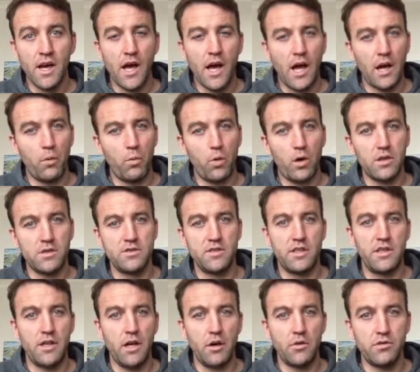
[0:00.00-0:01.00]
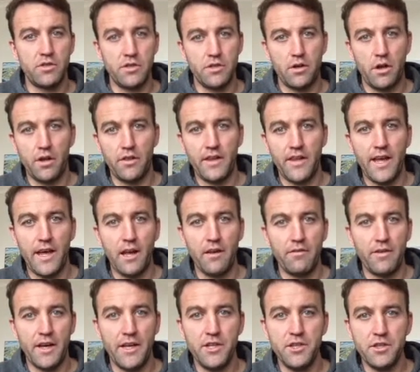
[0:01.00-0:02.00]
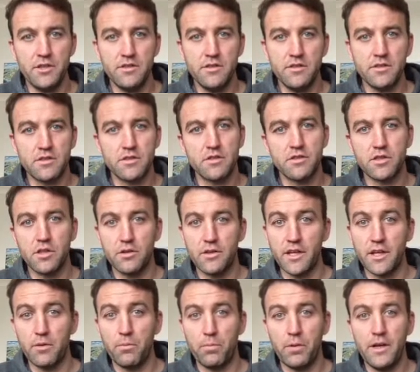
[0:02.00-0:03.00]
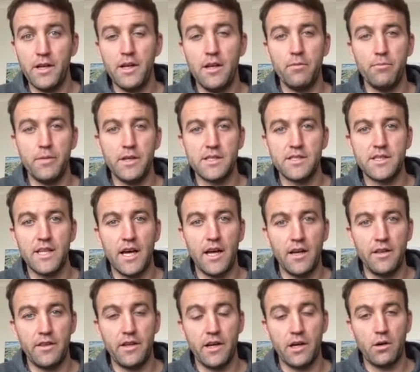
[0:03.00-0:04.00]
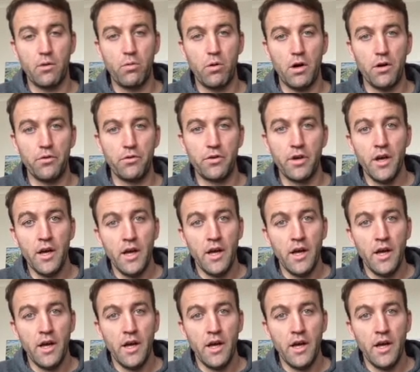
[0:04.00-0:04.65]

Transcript: and it wasn't noted on the elevations, so they completely missed that in their quote.